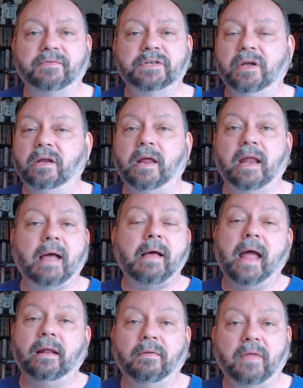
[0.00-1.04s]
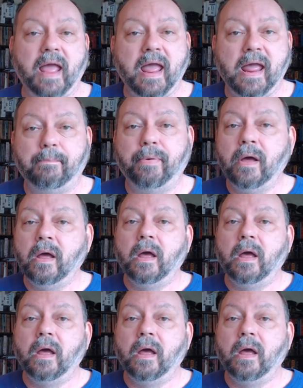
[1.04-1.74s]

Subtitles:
So you could get Isle of the Ape,